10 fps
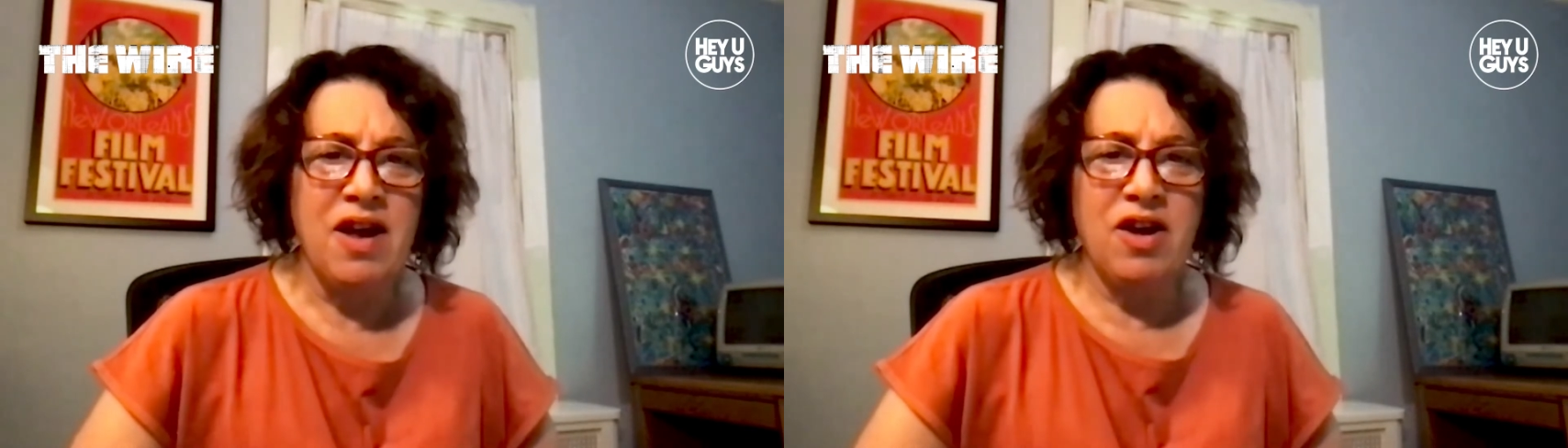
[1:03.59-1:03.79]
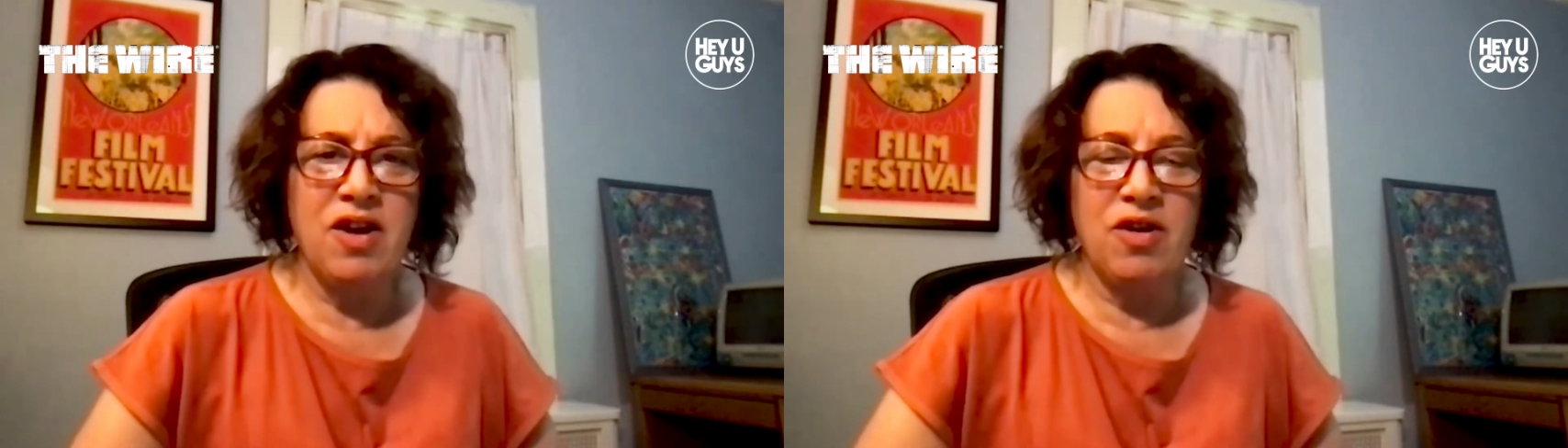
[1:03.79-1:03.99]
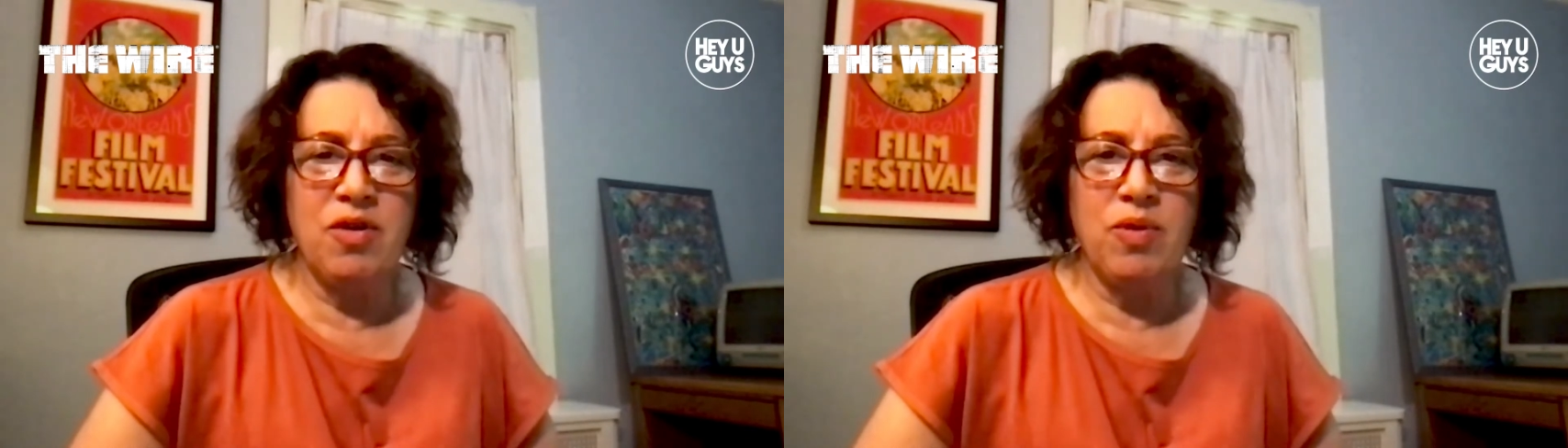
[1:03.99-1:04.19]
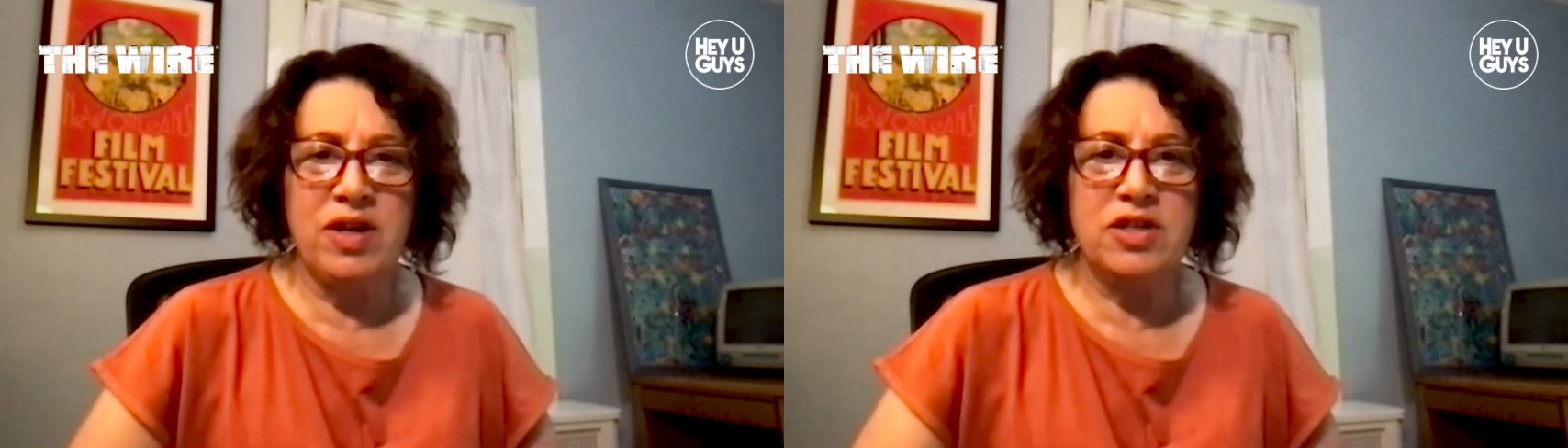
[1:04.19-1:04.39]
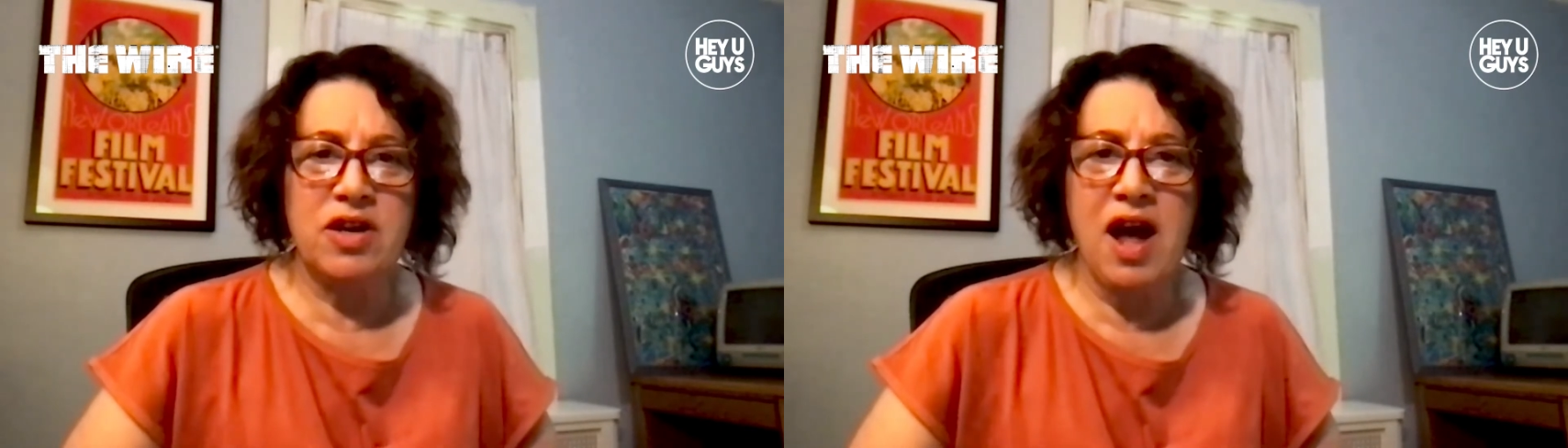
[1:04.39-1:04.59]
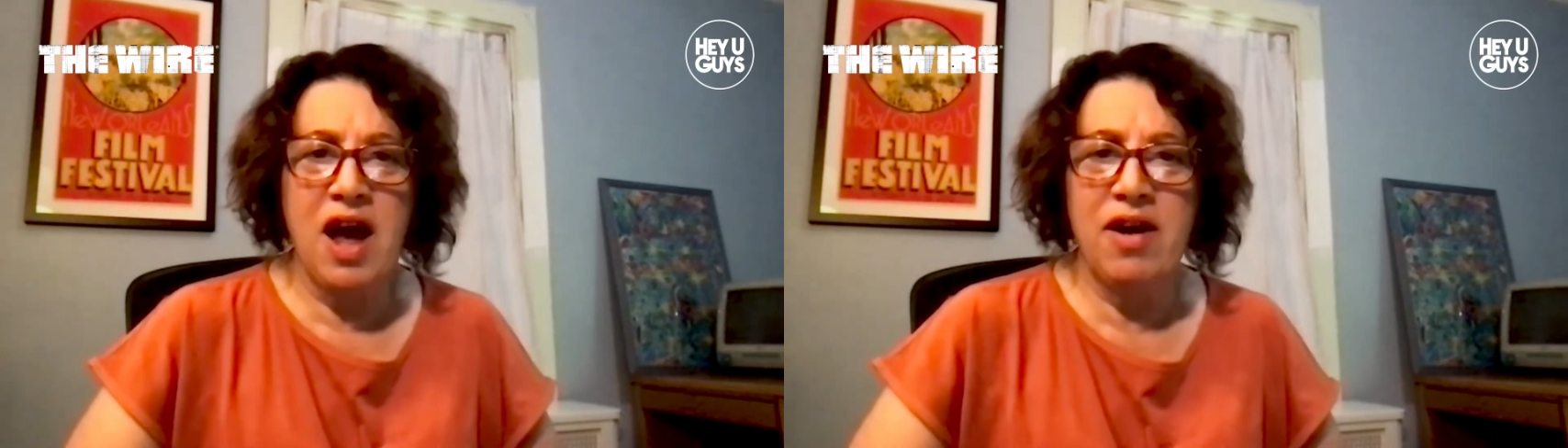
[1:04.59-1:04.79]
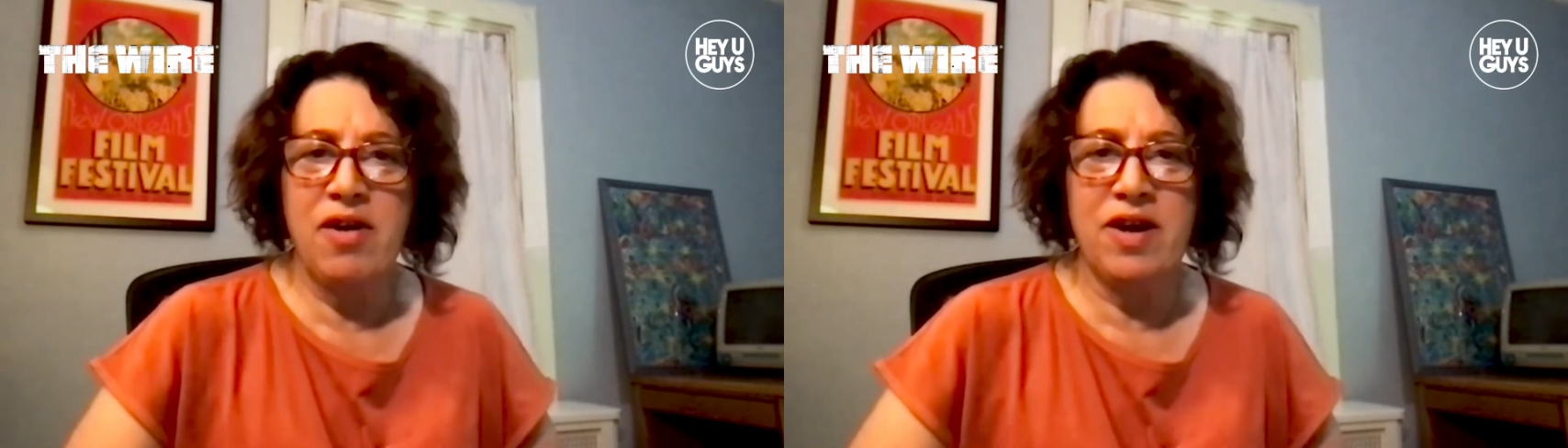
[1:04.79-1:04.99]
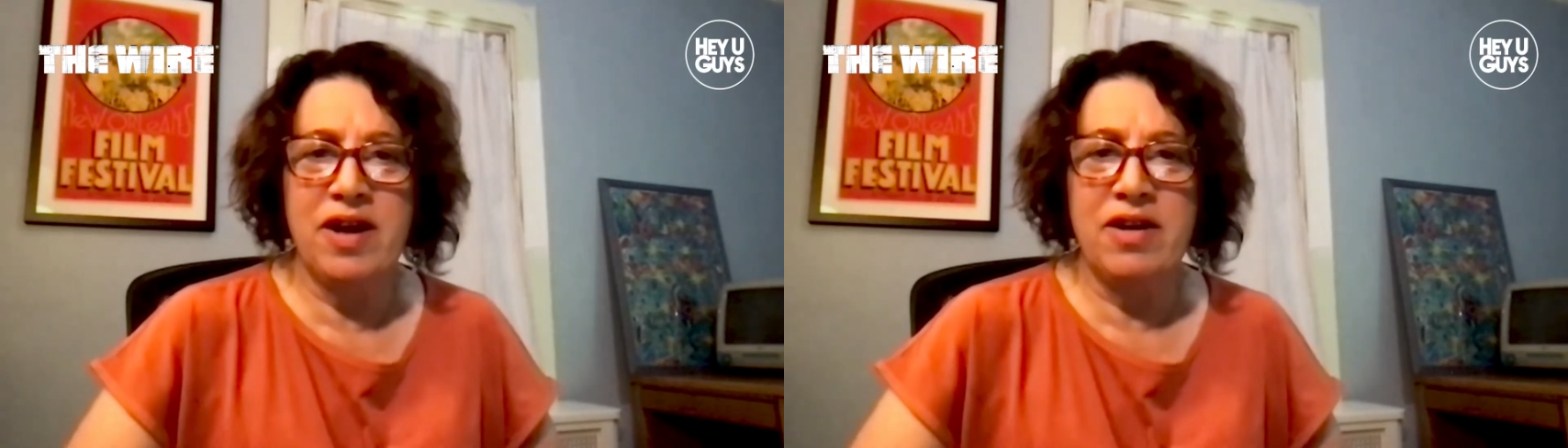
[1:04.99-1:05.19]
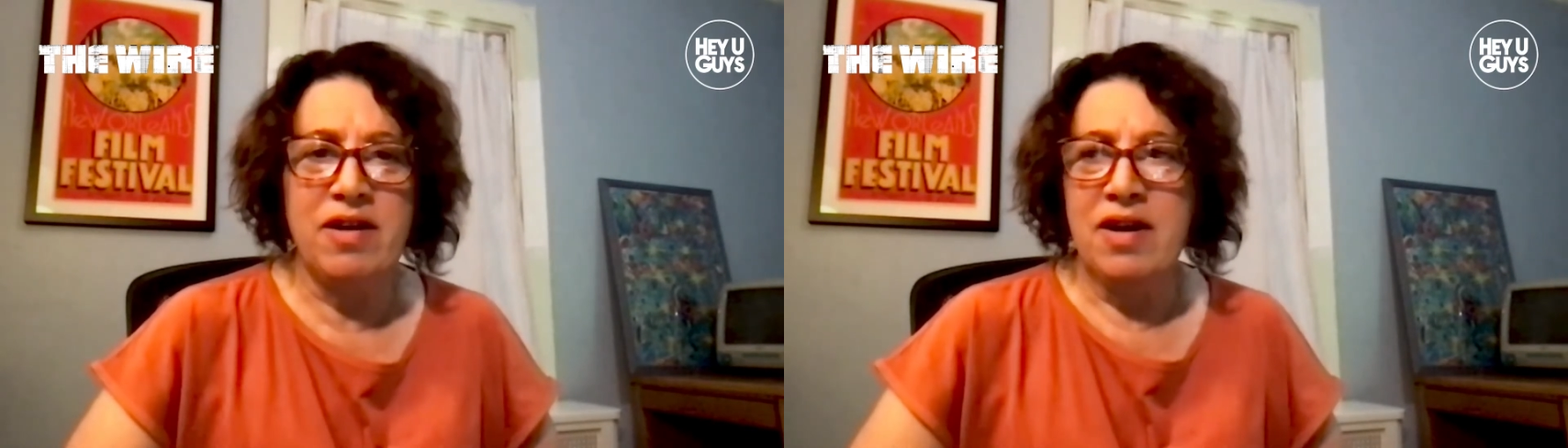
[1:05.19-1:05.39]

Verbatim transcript: you know, you really shouldn't hire any,